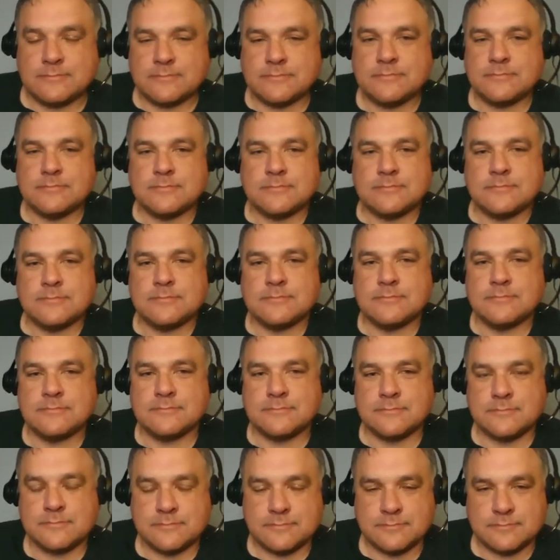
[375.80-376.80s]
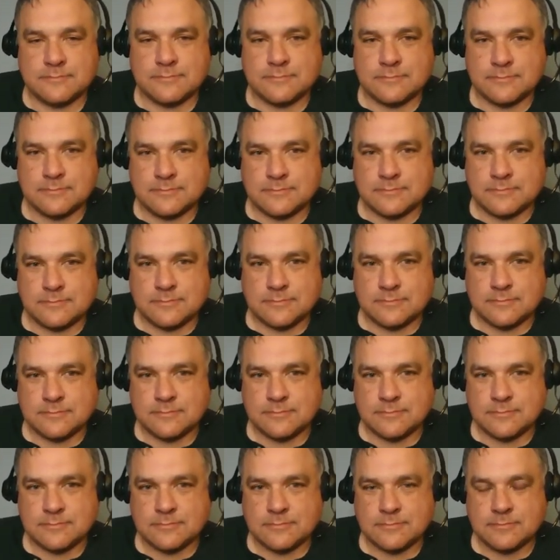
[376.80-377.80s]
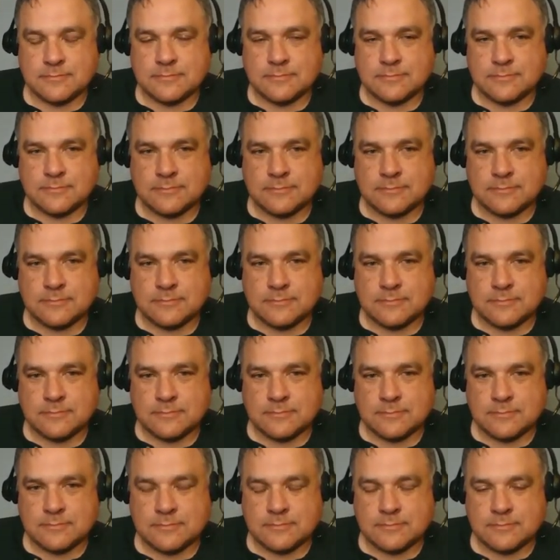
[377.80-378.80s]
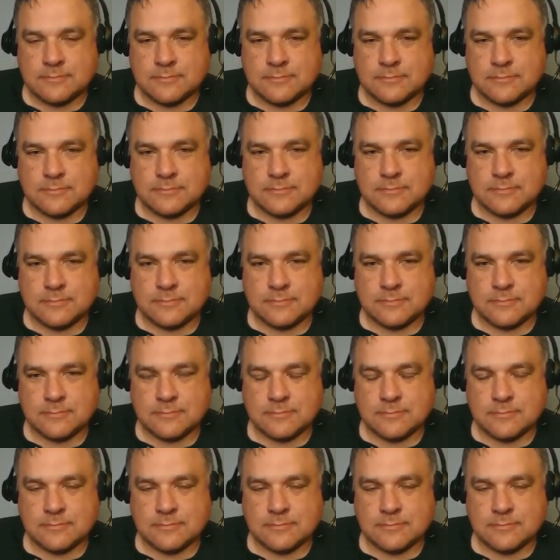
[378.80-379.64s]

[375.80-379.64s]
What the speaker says: This person isn't speaking.